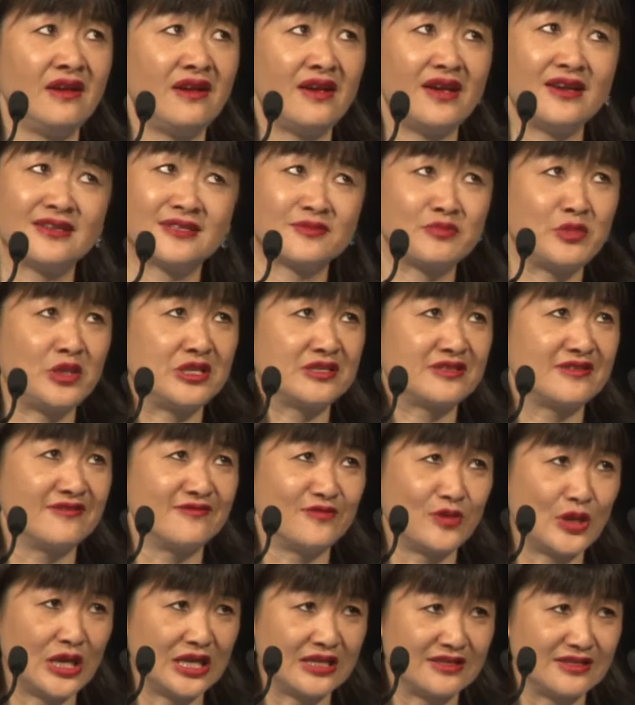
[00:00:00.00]
aspects of
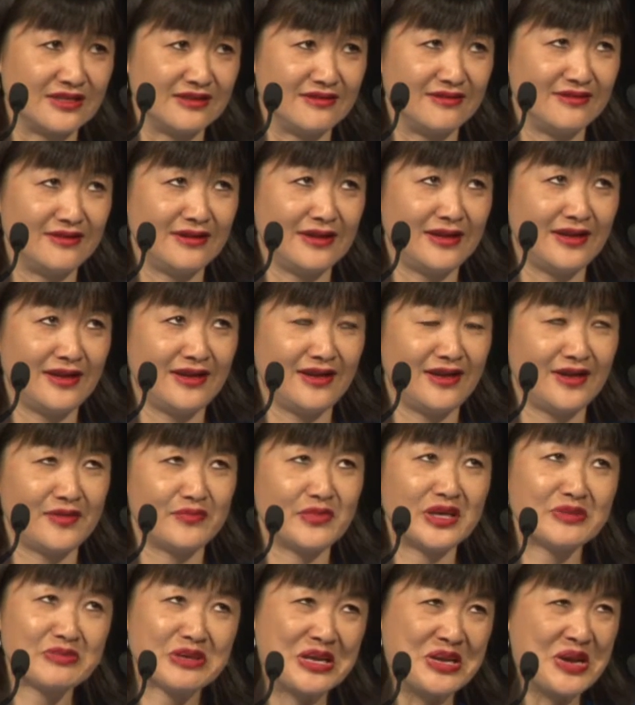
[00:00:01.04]
Wellington.
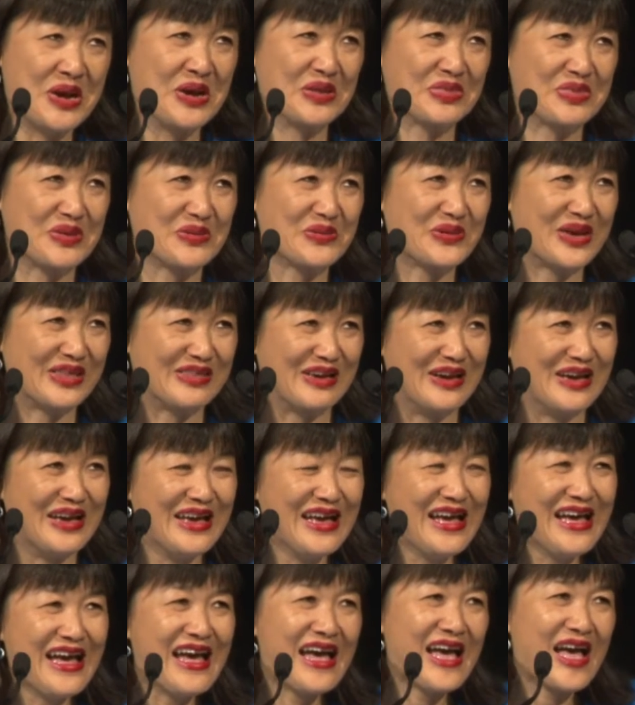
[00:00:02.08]
Maybe not the weather.
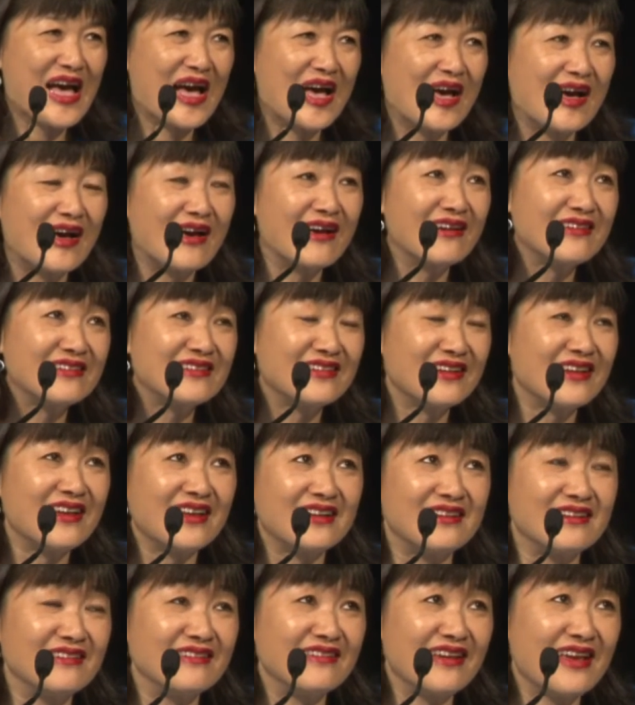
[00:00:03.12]

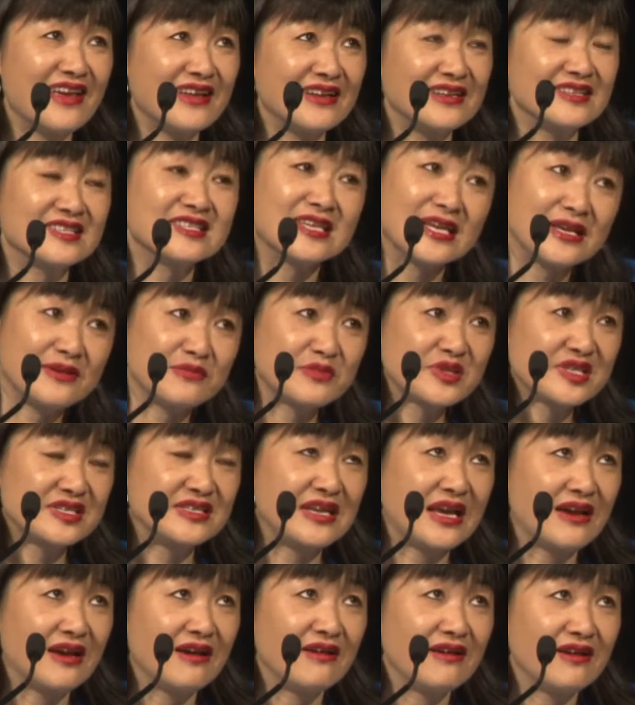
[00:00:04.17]
And it seems
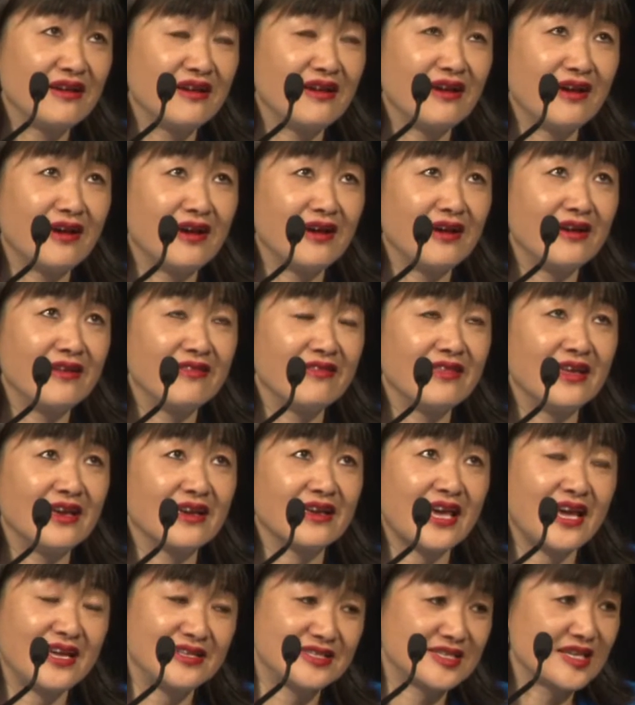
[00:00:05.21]
now that
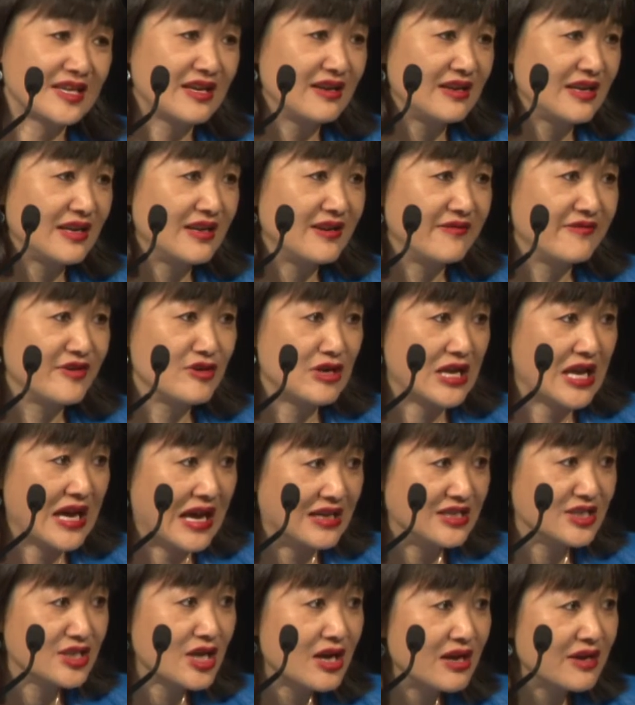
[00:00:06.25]
cats are going to get a very
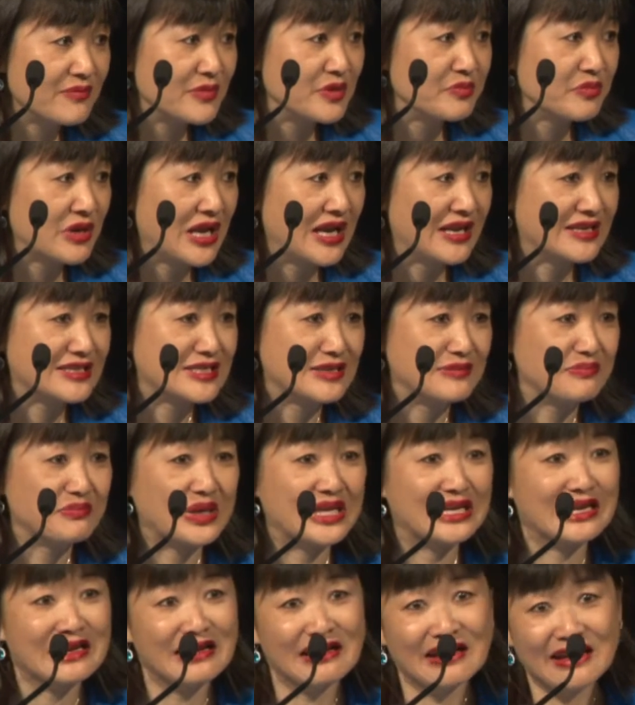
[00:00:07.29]
hard time in Wellington,
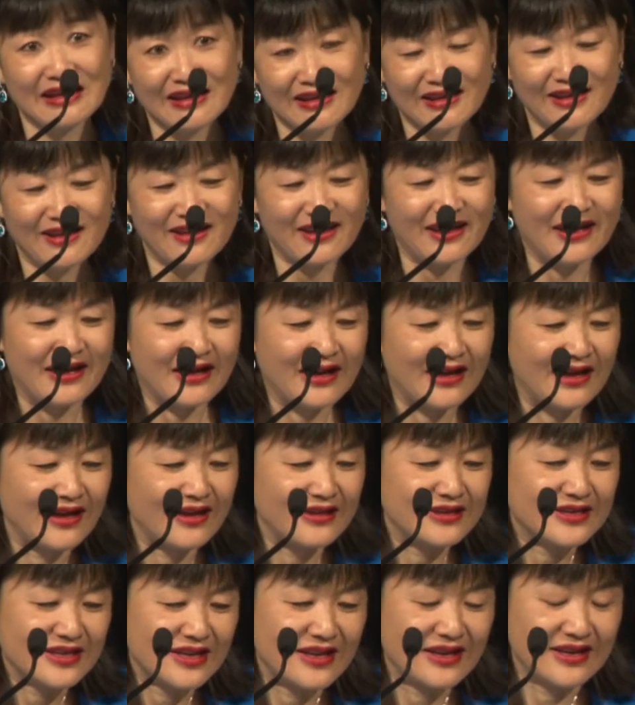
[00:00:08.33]
but
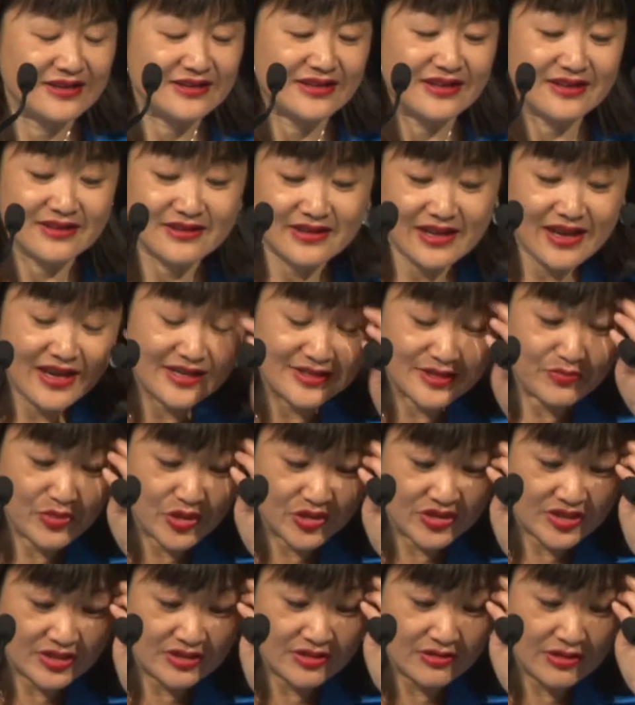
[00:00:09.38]
as a
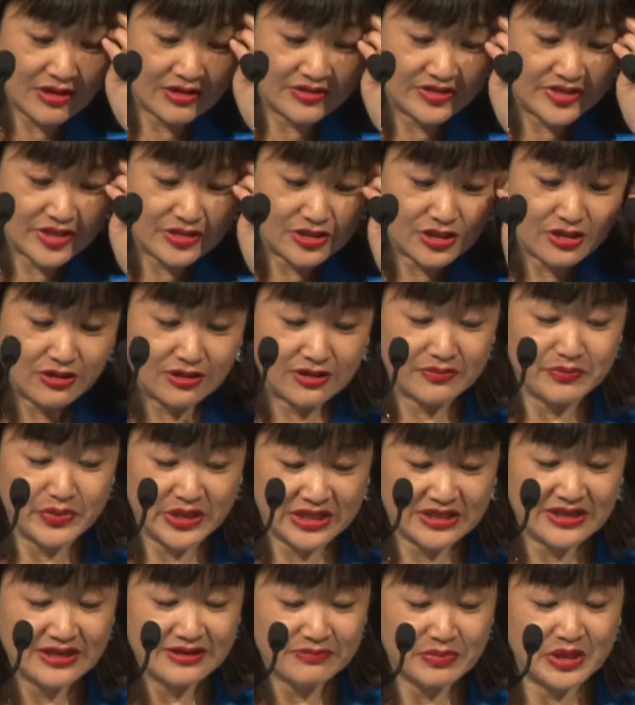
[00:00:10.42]
person who owns a dog.
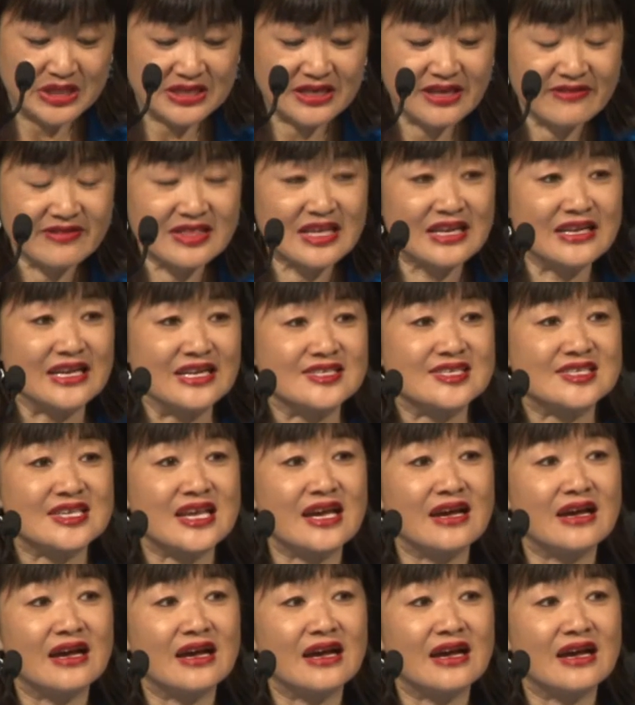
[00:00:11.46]
But nevertheless,